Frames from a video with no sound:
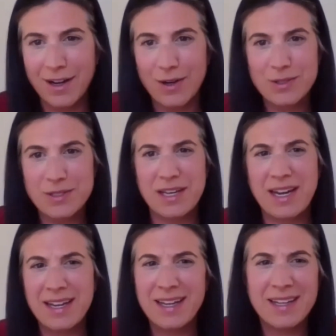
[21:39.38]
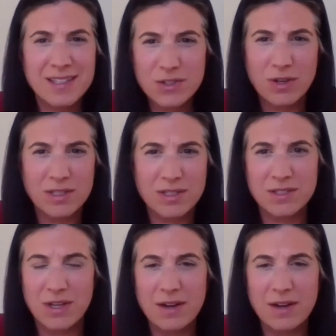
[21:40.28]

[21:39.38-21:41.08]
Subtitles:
you know, I was like, I can't trust you.